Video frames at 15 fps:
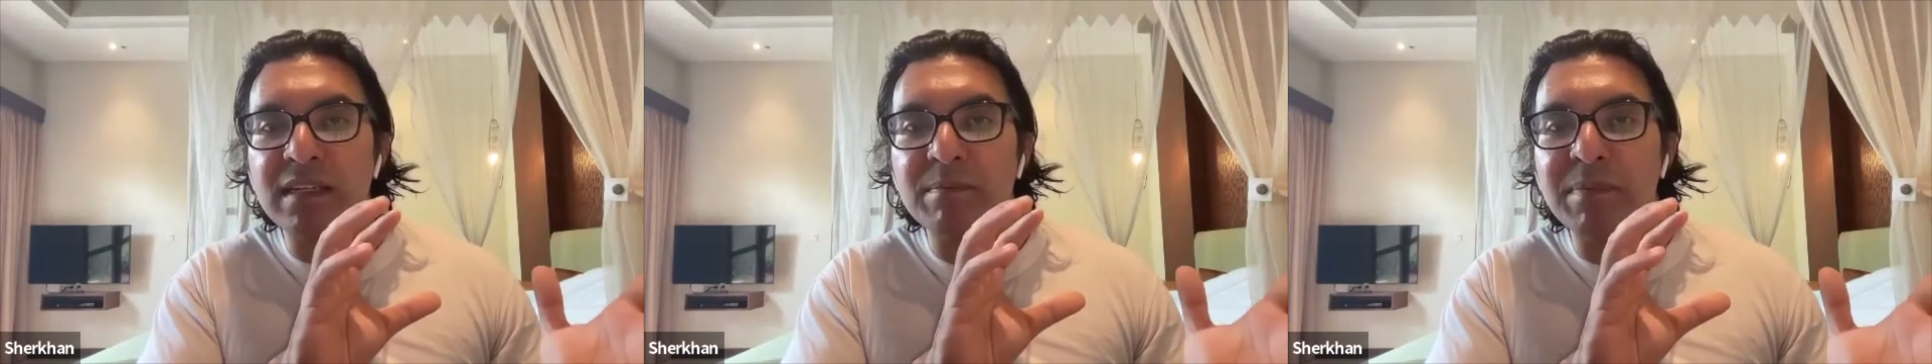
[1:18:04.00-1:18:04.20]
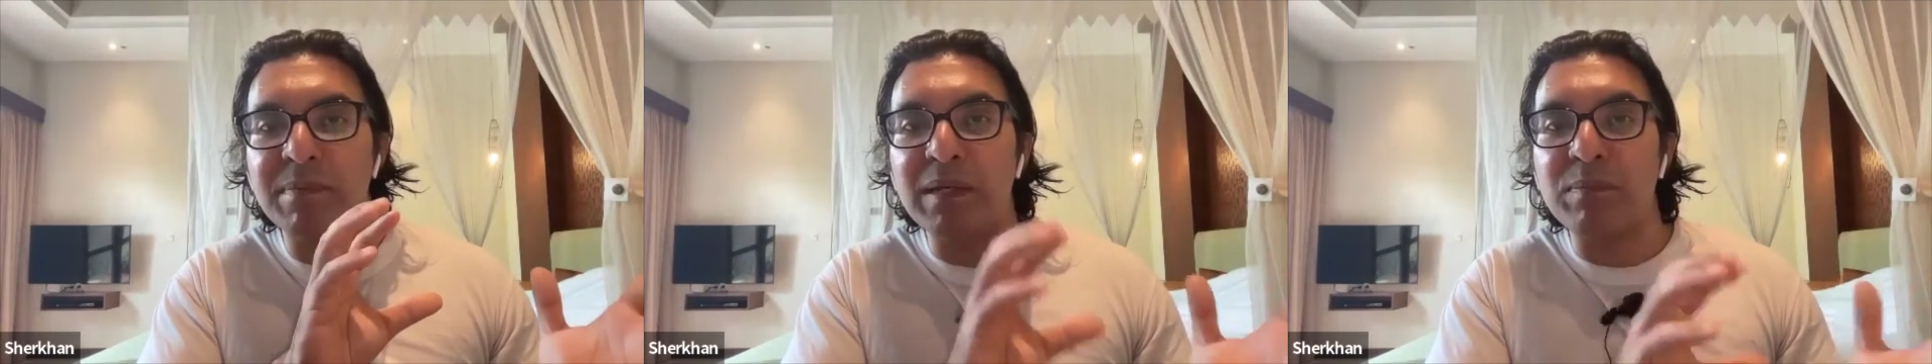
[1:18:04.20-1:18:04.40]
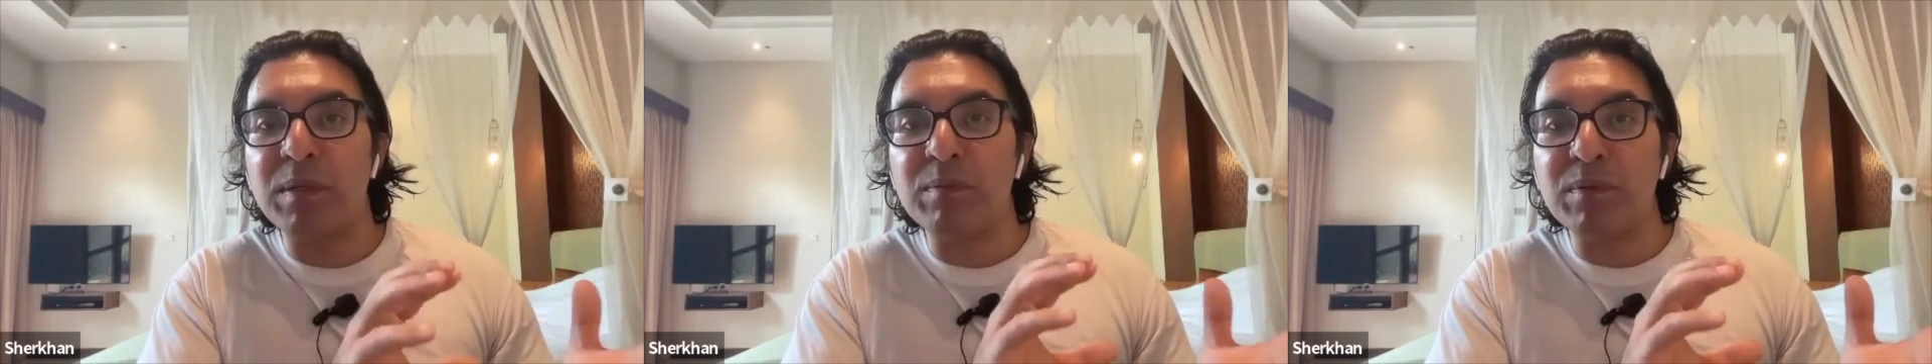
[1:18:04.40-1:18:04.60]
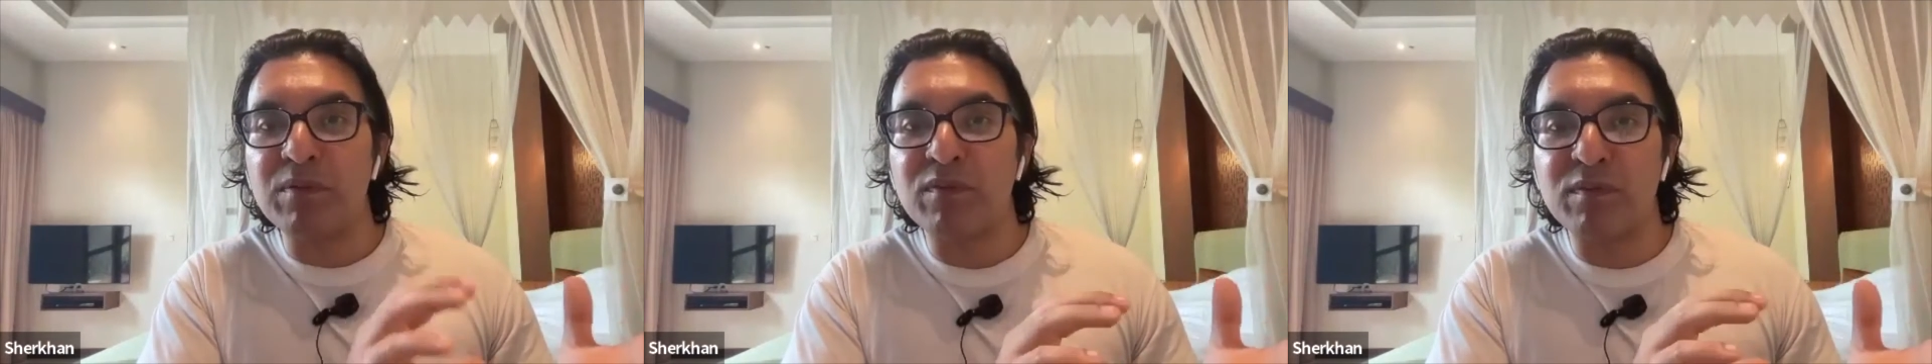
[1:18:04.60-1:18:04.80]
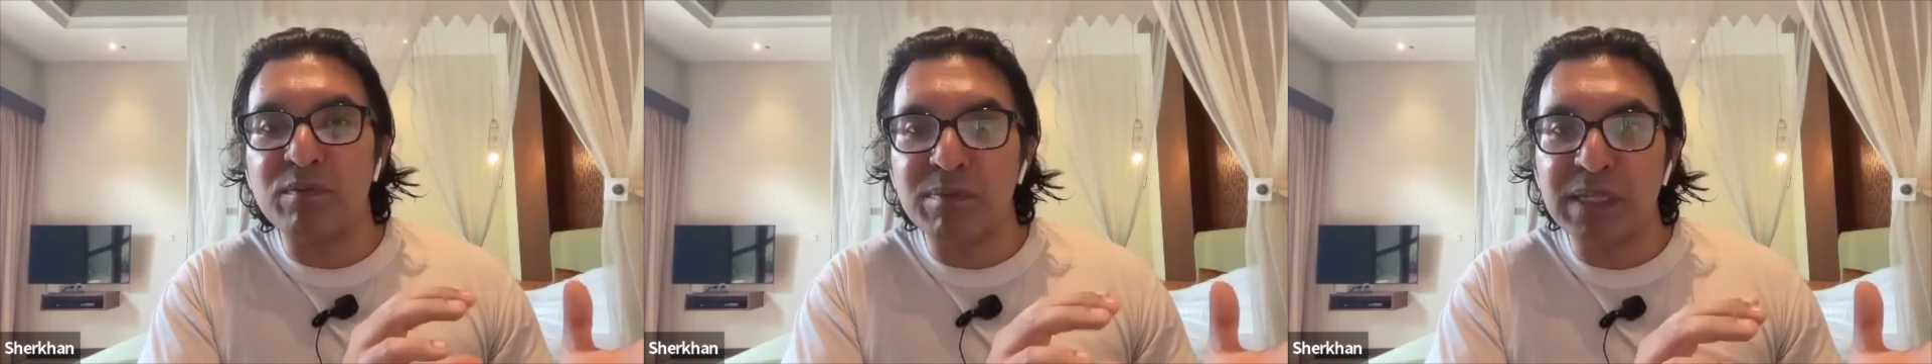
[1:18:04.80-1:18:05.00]
make people
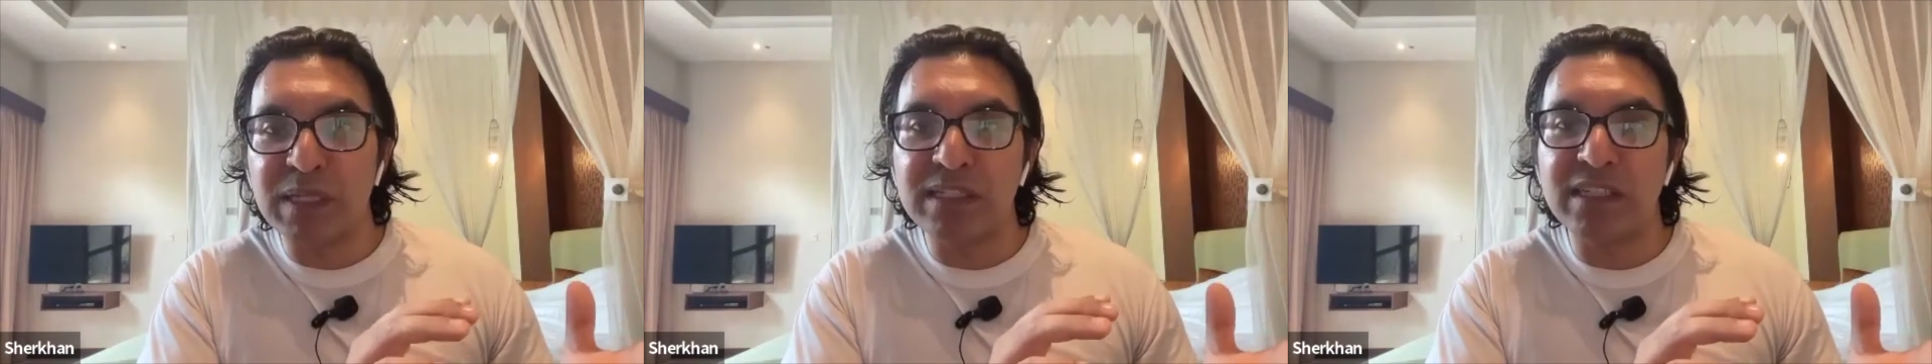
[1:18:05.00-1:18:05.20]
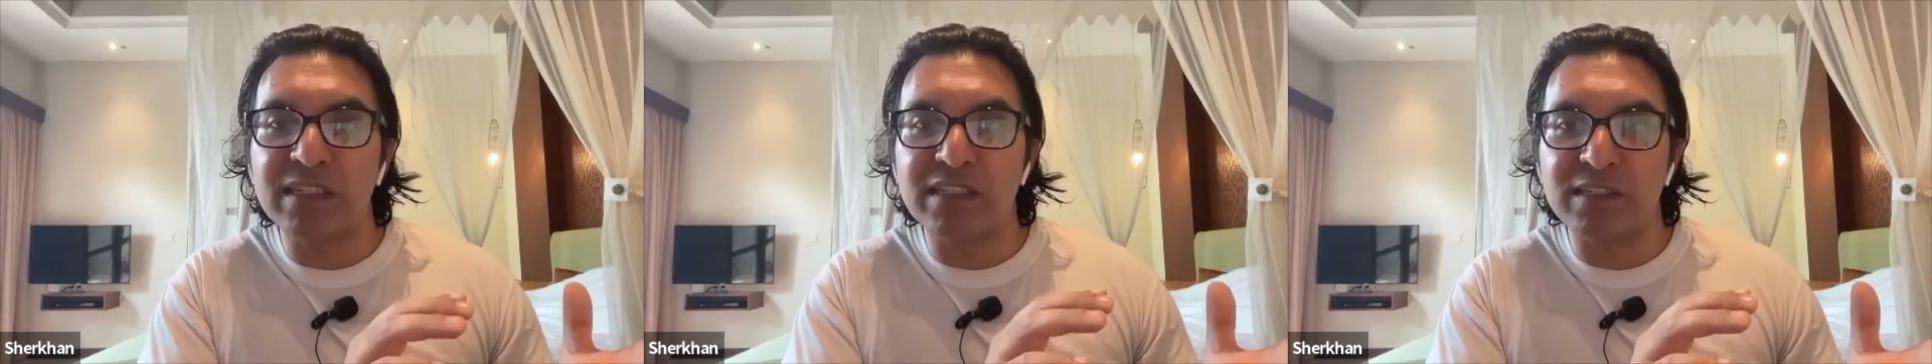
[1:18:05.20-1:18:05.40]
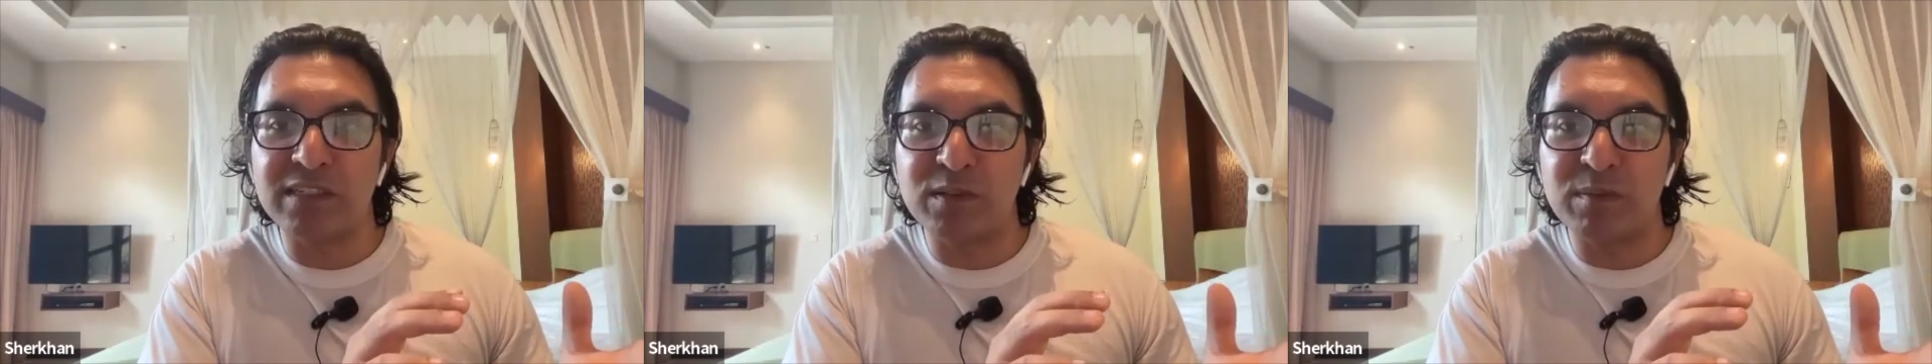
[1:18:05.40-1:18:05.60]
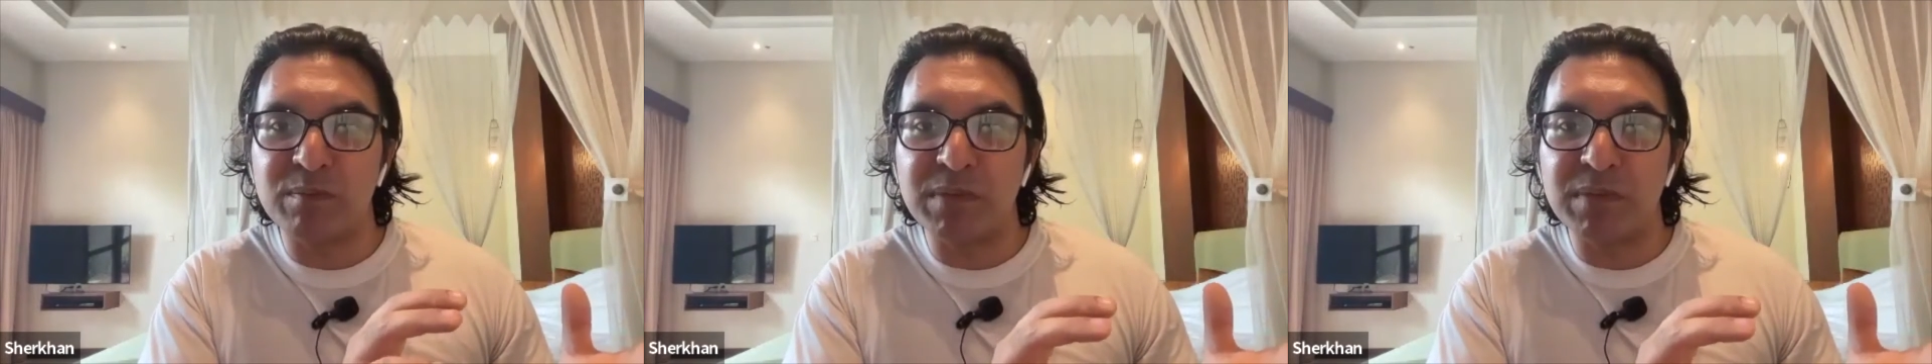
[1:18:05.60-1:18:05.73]
familiar to a,